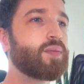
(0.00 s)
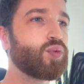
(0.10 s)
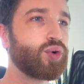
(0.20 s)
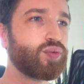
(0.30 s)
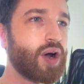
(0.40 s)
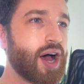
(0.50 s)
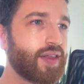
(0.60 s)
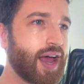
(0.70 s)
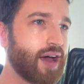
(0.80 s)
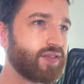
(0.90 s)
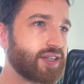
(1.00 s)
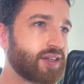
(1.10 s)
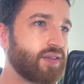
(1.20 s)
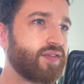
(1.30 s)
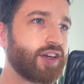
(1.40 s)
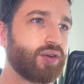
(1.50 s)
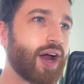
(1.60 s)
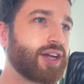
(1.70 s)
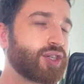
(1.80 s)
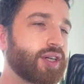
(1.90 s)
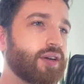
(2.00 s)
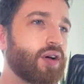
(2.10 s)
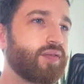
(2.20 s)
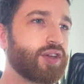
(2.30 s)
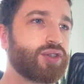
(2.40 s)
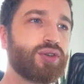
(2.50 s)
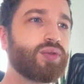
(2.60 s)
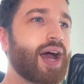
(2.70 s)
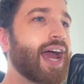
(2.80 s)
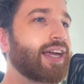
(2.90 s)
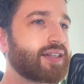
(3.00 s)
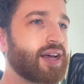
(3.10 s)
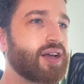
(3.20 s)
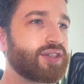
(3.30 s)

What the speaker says: would rather have this configuration of the 2, 8.